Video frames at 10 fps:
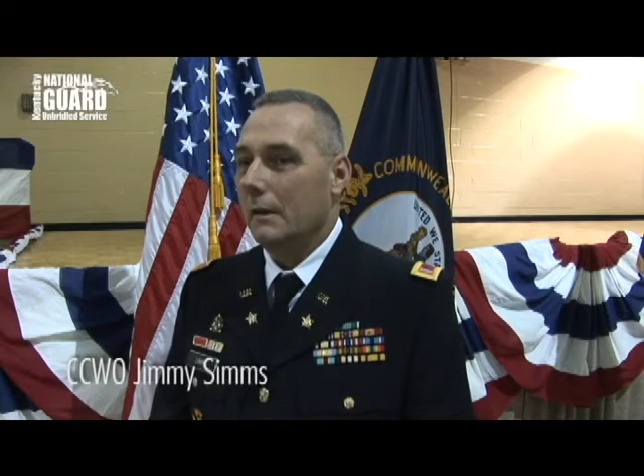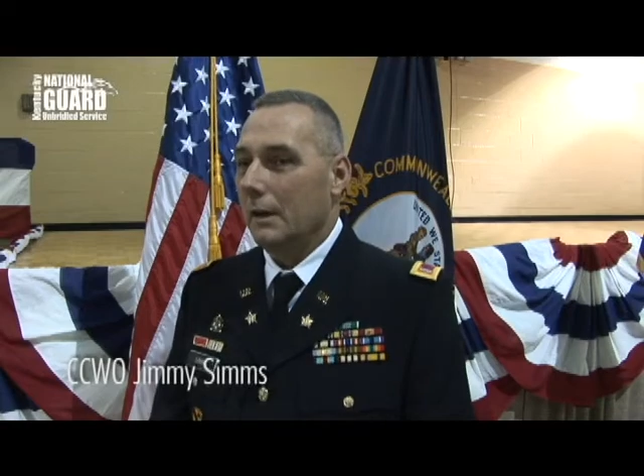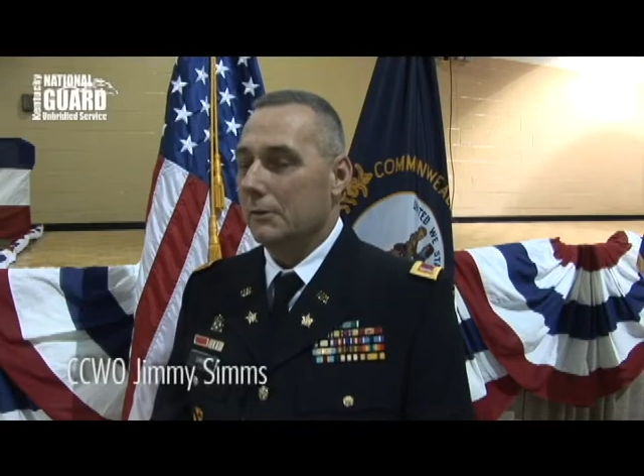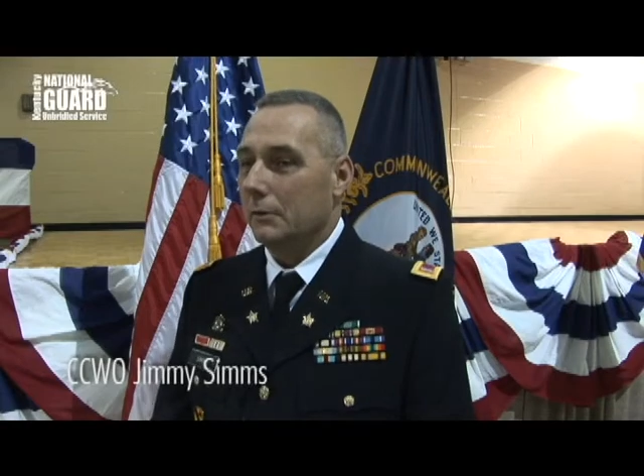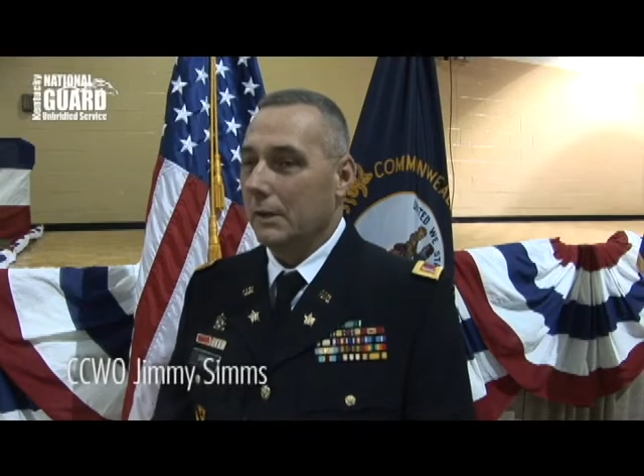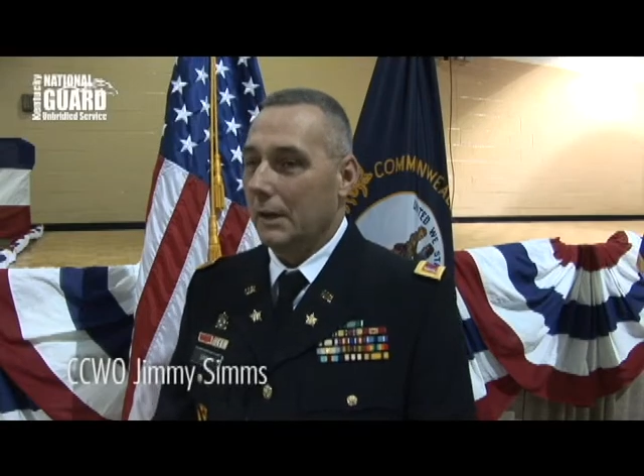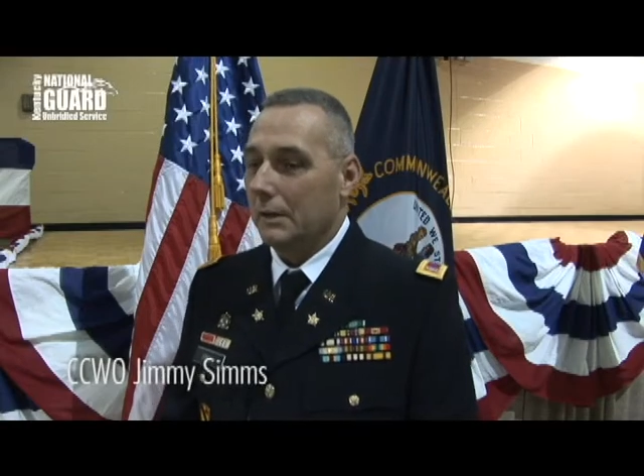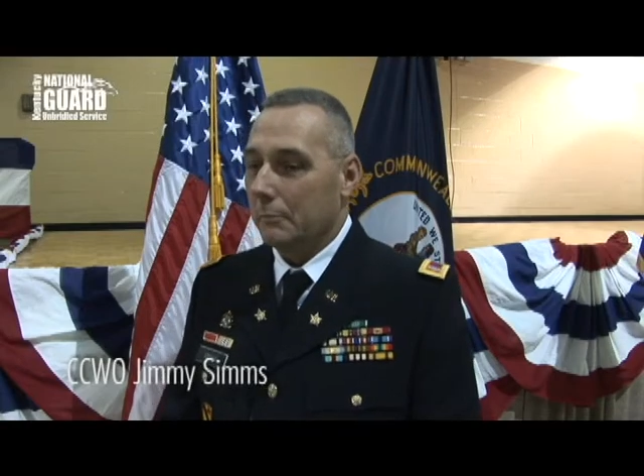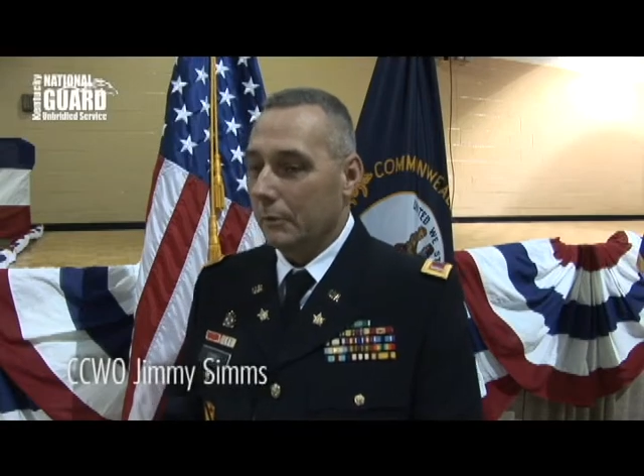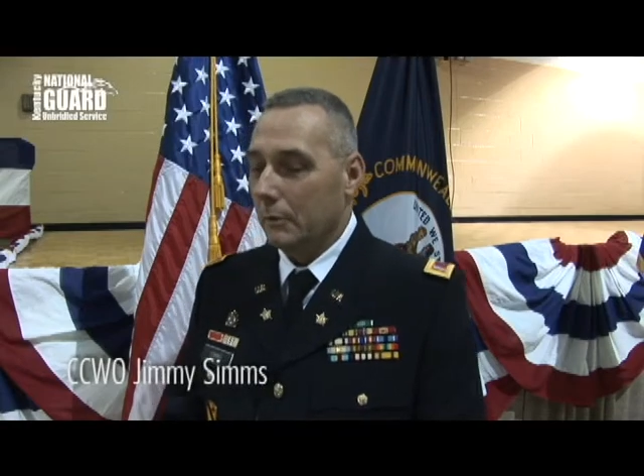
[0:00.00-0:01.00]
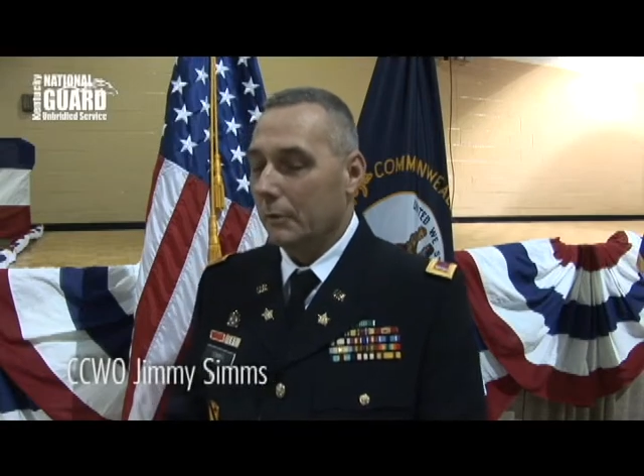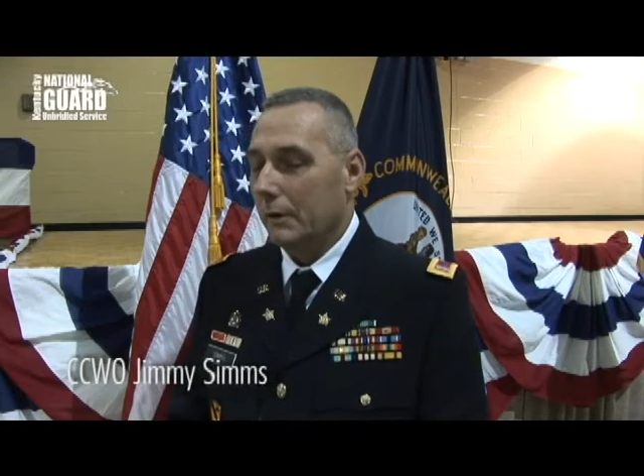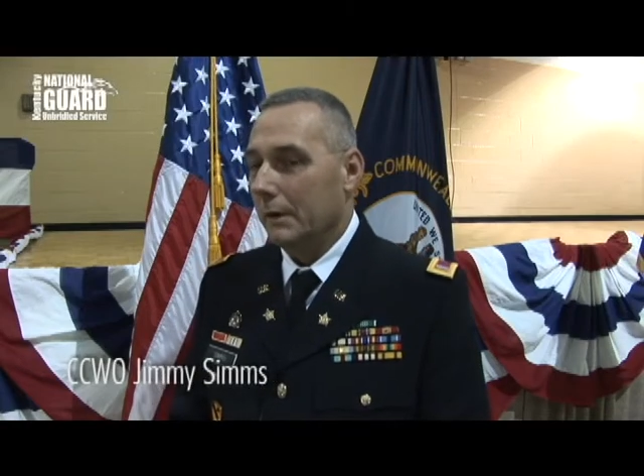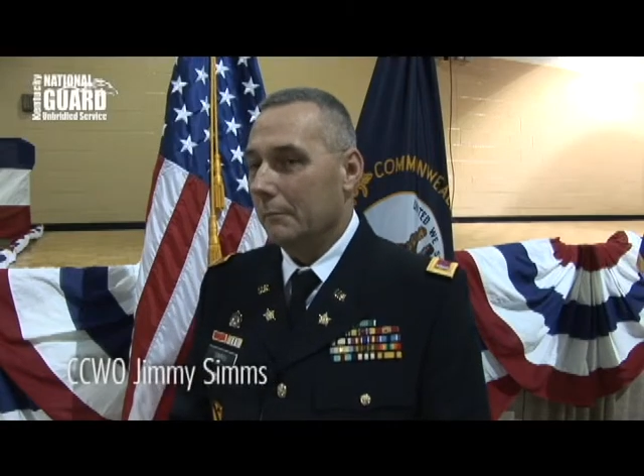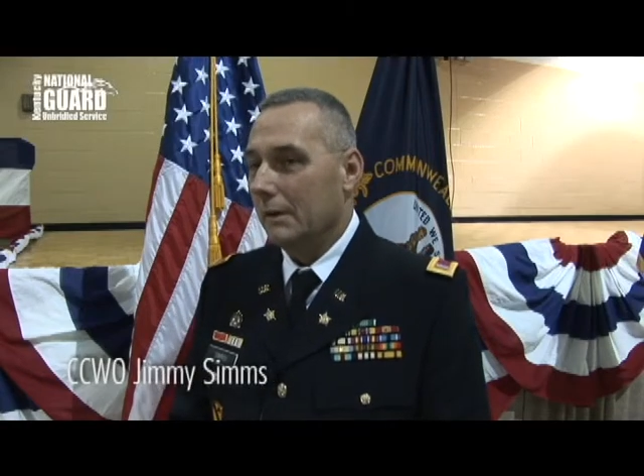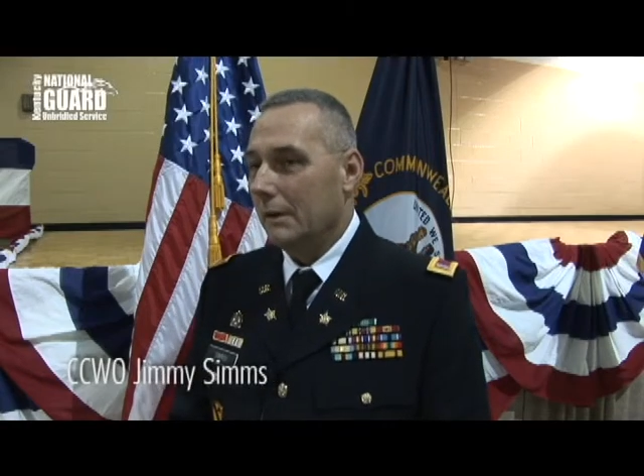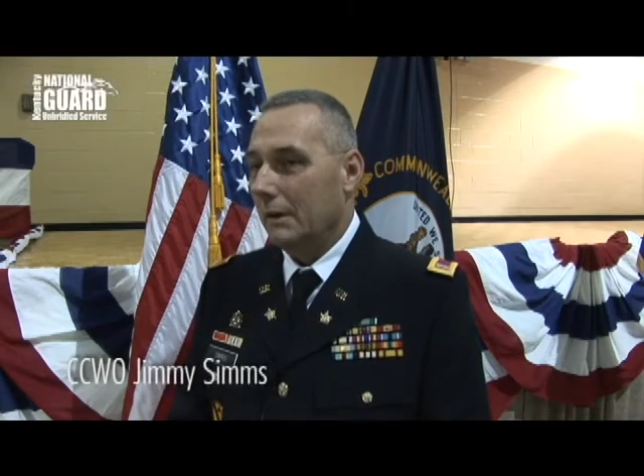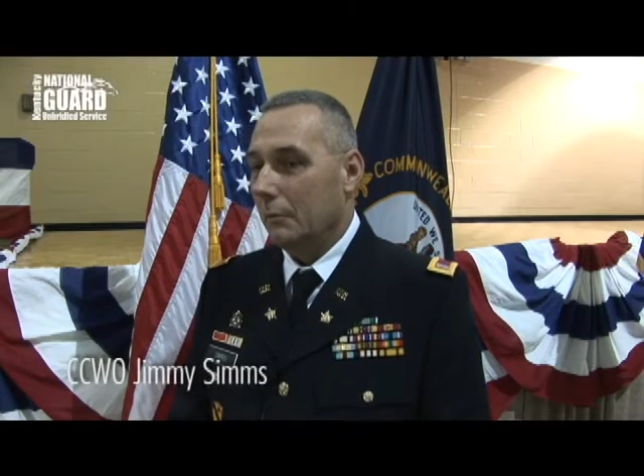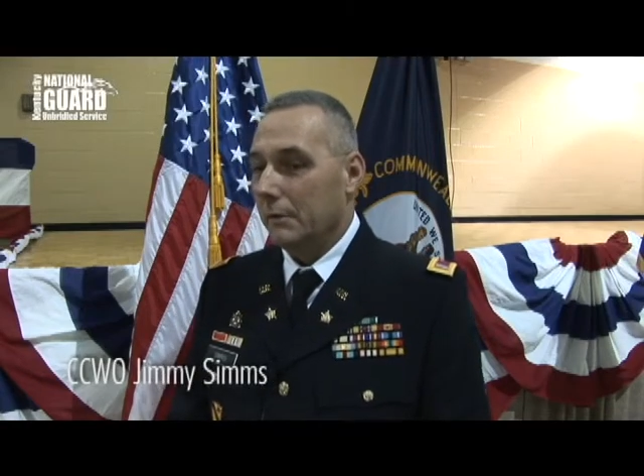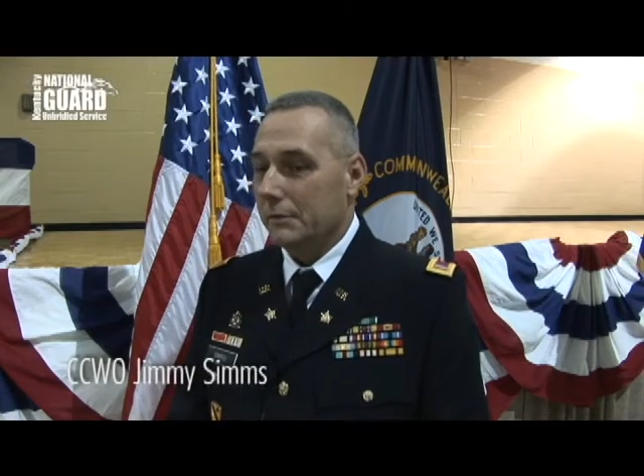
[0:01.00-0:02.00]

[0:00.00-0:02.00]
entry candidate program that we